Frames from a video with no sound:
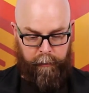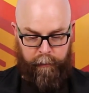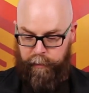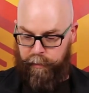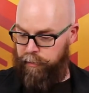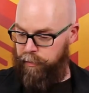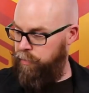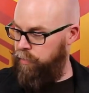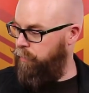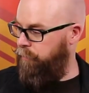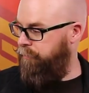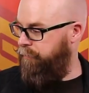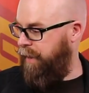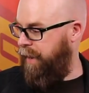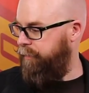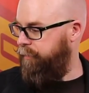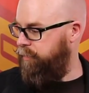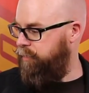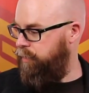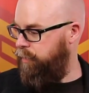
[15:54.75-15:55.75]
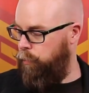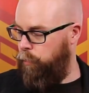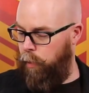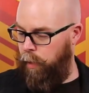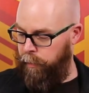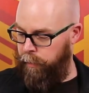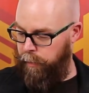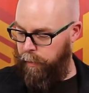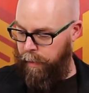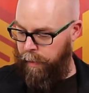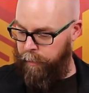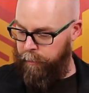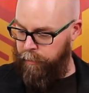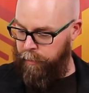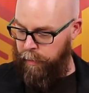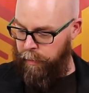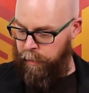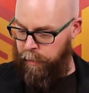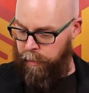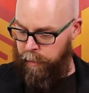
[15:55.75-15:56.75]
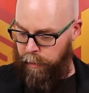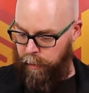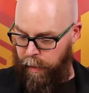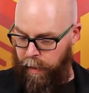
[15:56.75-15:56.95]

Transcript: this is the fantasy one, and they